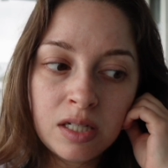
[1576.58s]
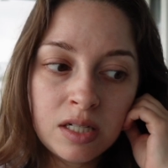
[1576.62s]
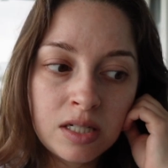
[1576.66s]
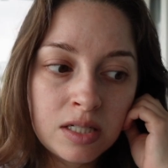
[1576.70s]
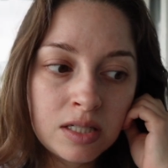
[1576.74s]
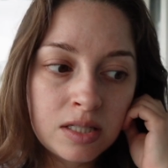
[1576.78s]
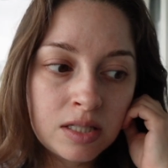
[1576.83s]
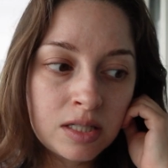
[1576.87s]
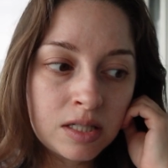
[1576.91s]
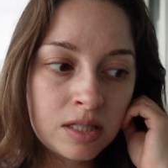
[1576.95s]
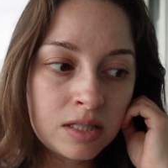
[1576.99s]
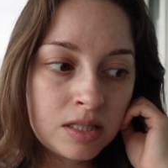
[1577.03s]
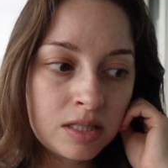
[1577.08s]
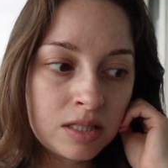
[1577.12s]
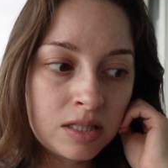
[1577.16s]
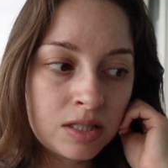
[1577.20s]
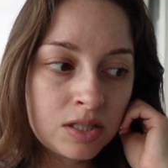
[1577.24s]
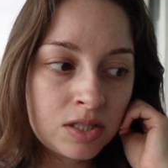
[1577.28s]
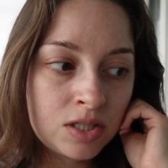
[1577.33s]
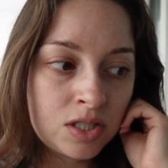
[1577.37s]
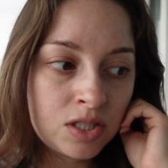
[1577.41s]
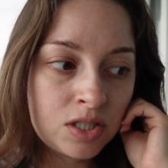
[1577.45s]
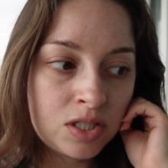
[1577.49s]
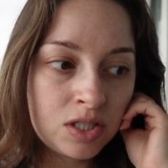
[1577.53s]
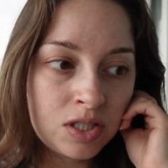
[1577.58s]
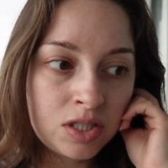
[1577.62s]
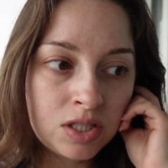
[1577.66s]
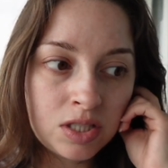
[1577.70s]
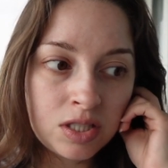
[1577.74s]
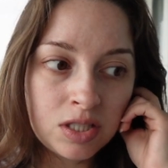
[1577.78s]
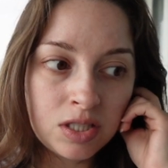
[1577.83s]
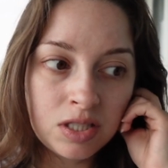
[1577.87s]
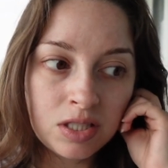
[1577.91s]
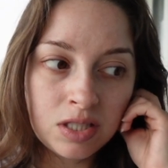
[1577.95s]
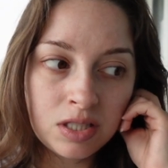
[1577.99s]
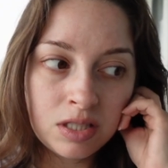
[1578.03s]
since
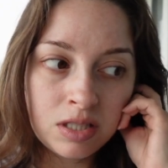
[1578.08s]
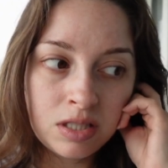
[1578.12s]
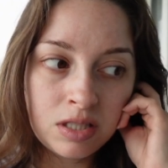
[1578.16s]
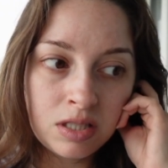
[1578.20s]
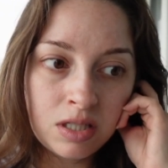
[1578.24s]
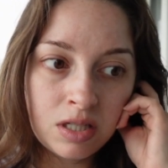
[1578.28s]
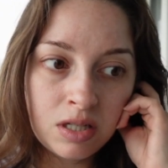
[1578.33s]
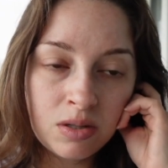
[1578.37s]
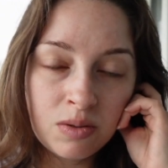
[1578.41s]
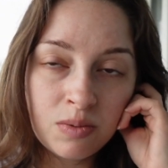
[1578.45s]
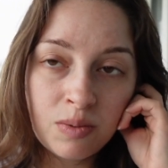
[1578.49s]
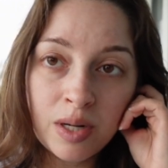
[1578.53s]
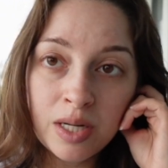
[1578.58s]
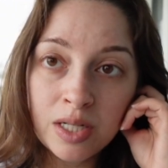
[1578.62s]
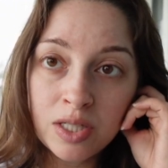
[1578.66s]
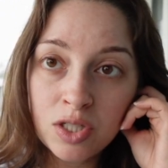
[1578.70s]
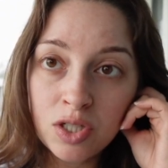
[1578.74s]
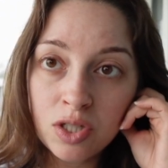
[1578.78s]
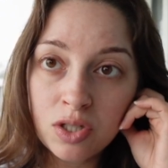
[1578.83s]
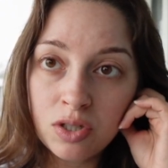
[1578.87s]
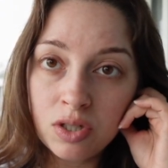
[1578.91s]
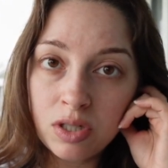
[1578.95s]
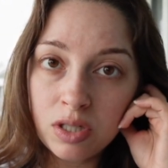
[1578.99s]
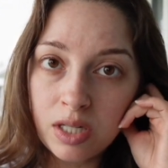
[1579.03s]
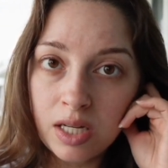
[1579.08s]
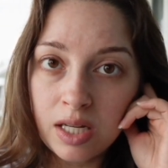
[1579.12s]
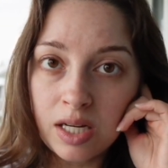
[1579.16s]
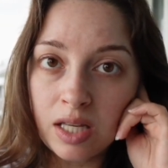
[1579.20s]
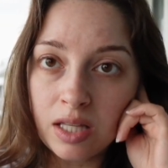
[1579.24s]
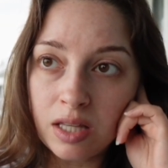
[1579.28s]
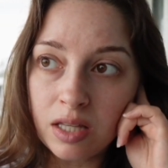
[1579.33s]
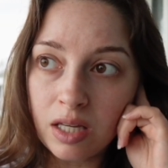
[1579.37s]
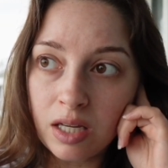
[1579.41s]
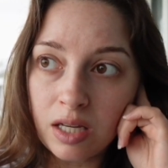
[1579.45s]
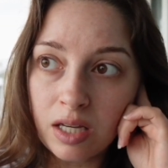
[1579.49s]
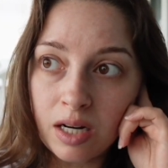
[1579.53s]
there's no way to cook
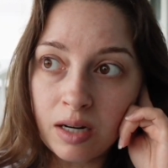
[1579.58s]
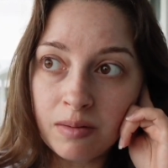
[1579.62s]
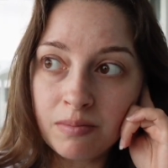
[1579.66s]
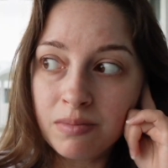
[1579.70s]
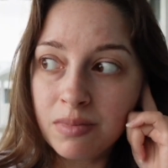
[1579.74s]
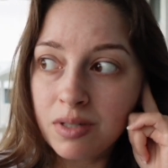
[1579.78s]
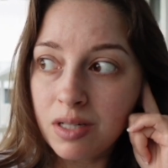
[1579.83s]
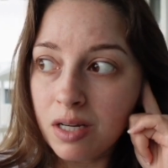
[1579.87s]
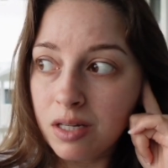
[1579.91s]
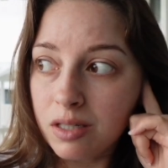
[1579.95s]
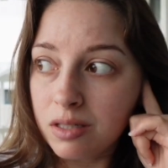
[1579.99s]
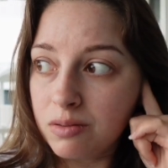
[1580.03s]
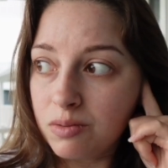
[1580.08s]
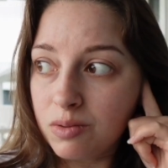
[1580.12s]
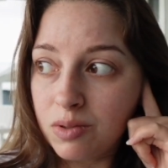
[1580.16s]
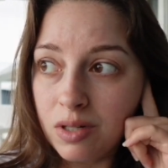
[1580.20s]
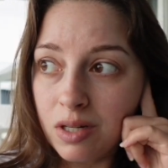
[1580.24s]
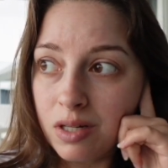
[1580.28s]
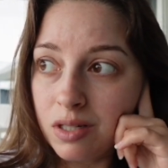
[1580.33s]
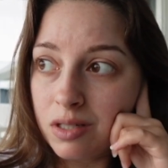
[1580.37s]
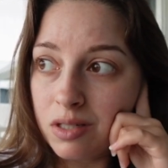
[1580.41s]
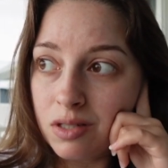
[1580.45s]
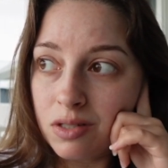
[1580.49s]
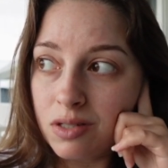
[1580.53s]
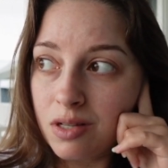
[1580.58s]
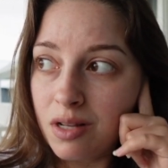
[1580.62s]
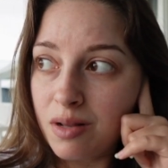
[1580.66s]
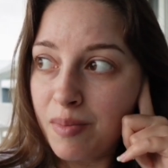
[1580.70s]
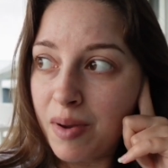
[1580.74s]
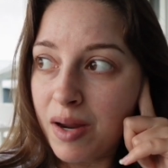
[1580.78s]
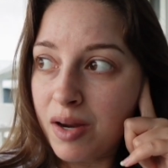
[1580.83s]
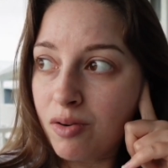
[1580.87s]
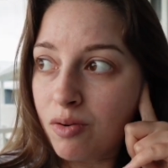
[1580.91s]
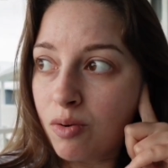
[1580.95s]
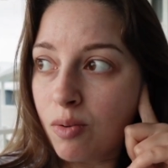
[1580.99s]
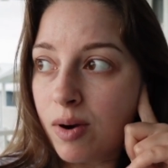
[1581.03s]
anything, and we're not using the
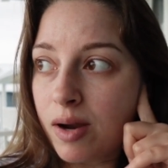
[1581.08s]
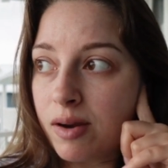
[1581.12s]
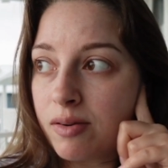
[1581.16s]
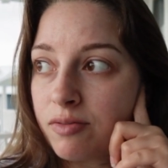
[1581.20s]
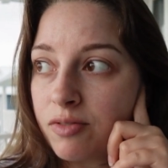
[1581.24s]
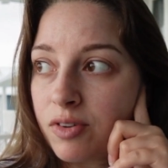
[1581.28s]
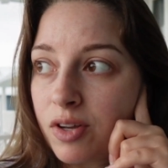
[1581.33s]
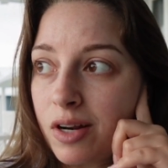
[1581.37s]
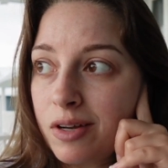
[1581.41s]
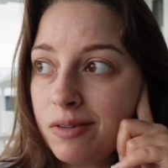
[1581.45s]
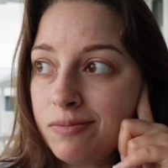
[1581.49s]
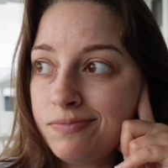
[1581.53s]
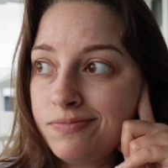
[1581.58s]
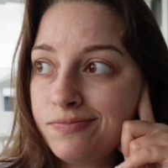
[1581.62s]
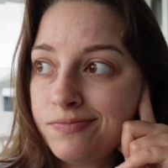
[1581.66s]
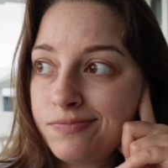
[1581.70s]
microwave, you know.